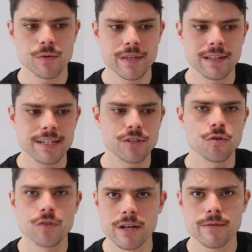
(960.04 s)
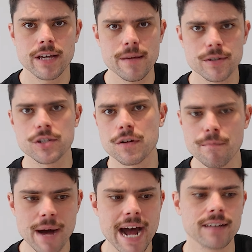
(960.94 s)
with at least two key position
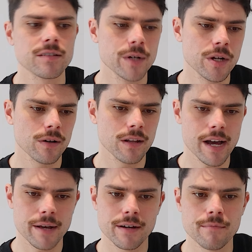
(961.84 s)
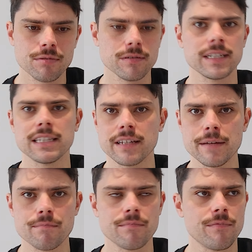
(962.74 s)
backs and we're not like
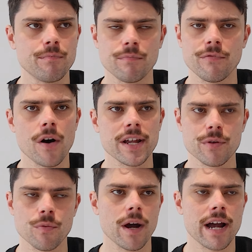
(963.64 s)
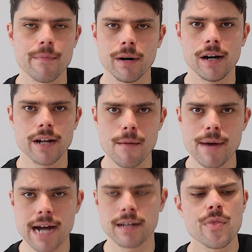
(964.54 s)
completely fighting with one arm behind our
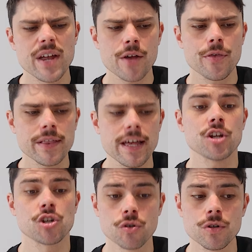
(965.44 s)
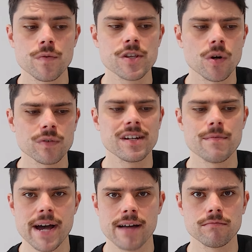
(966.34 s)
back, then I think that should result in
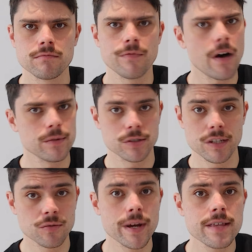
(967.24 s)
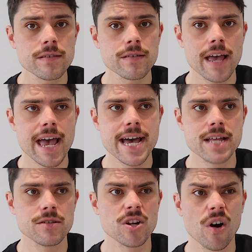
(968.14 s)
about 5 or 6 wins
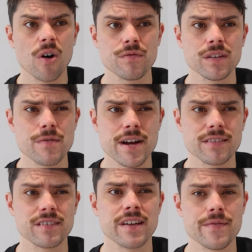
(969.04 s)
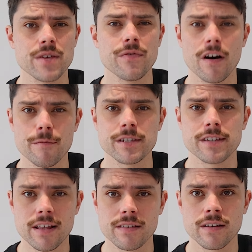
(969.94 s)
and, you know, hopefully around
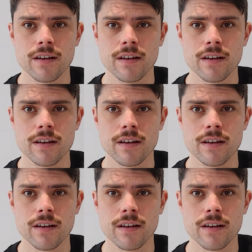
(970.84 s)
75%.